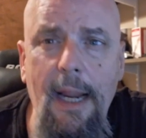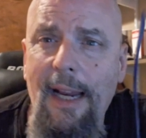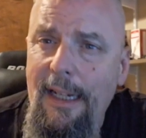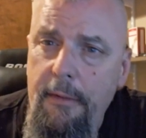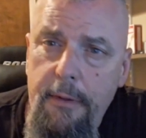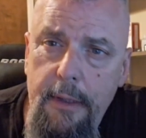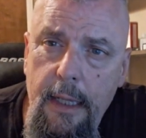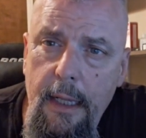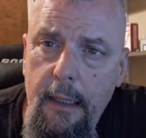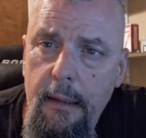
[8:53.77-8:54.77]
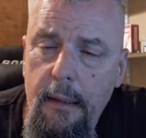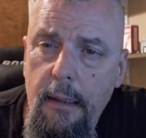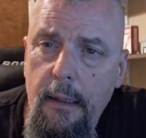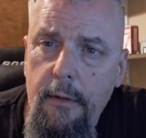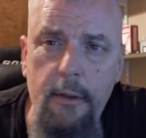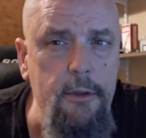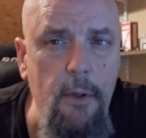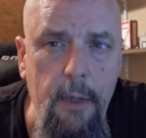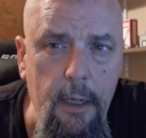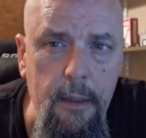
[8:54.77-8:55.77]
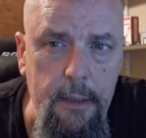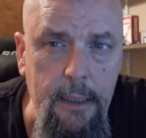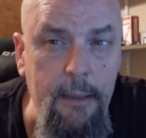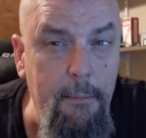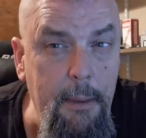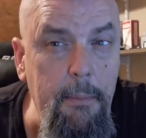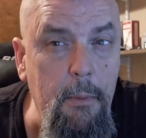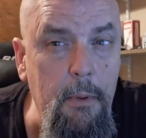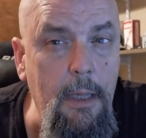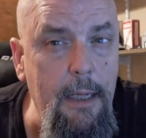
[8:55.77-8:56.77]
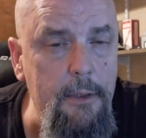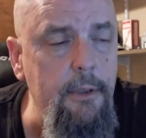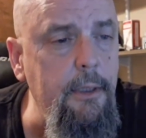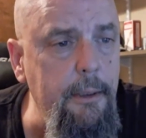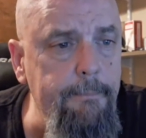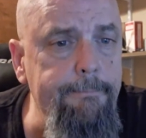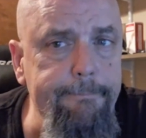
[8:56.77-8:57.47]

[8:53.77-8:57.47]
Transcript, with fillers: And even then, there's no guarantee that people will actually